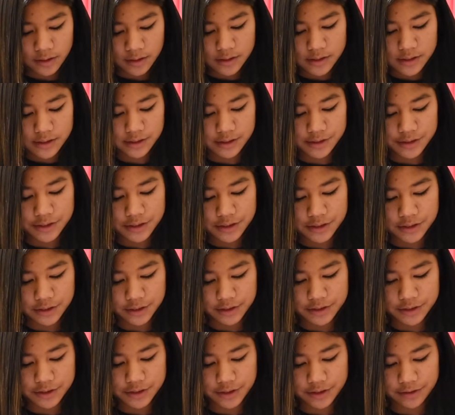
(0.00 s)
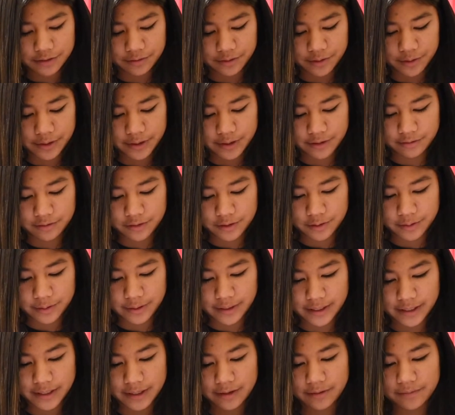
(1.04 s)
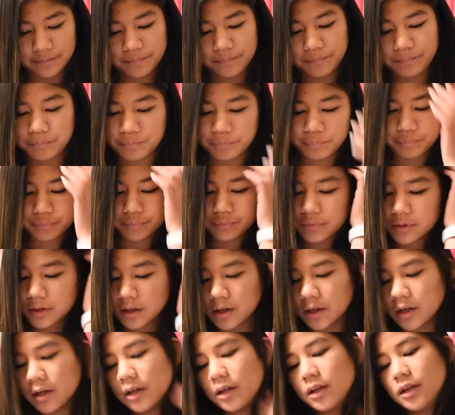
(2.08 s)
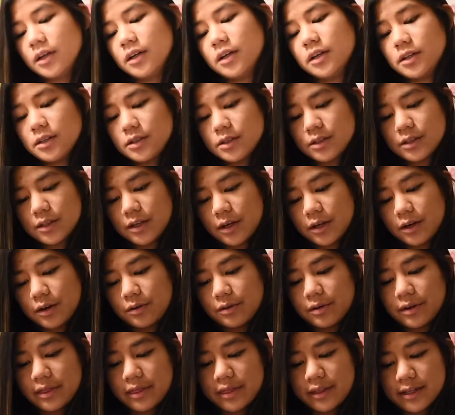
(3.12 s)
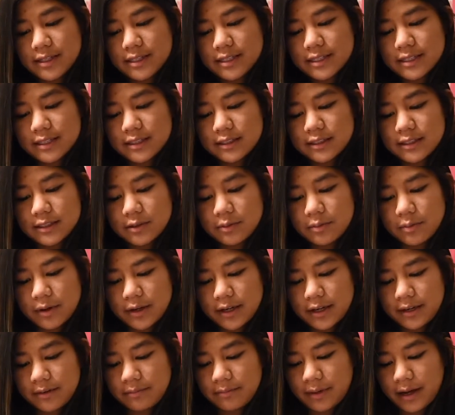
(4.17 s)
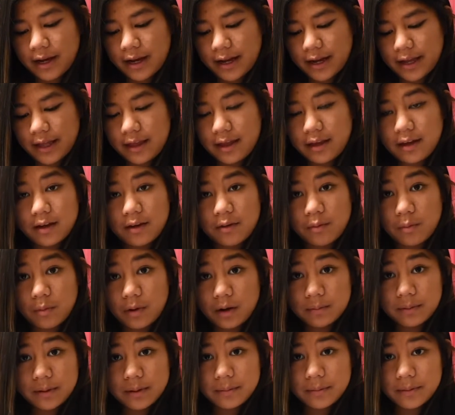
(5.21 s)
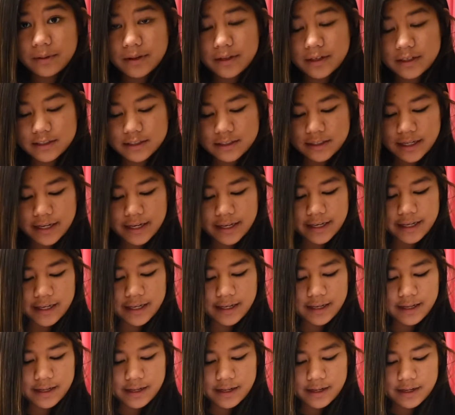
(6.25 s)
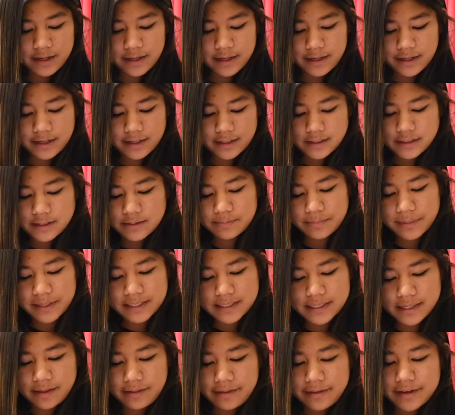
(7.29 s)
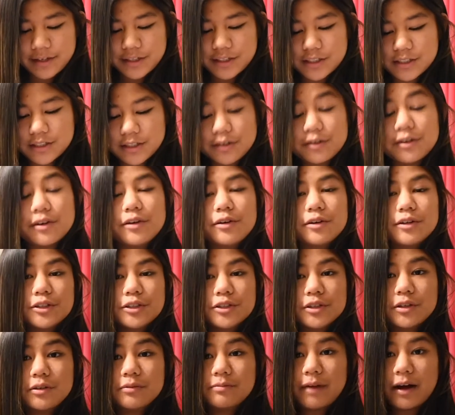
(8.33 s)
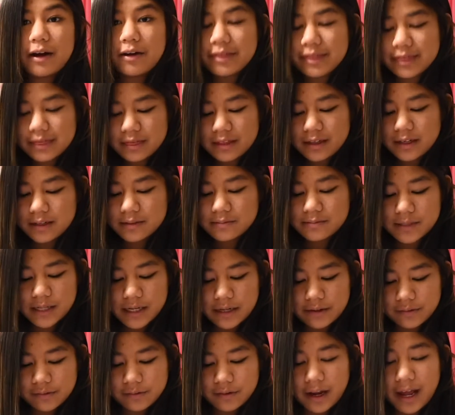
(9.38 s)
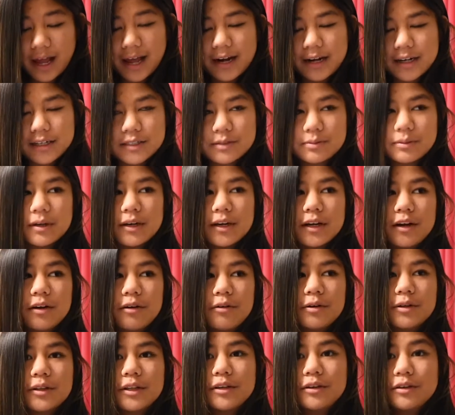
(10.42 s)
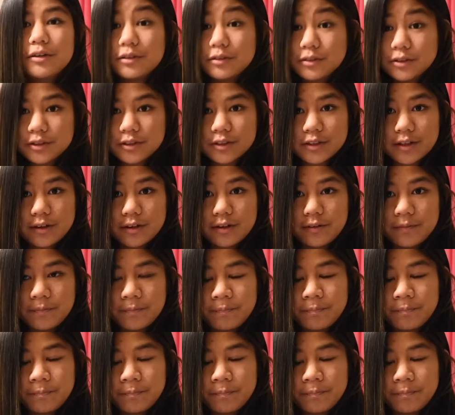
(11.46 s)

So let's just start screen recording real quick. So this is what my wallpaper looks like. It's basically just a neutral mountain themes. I kind of just wanted to go with the neutral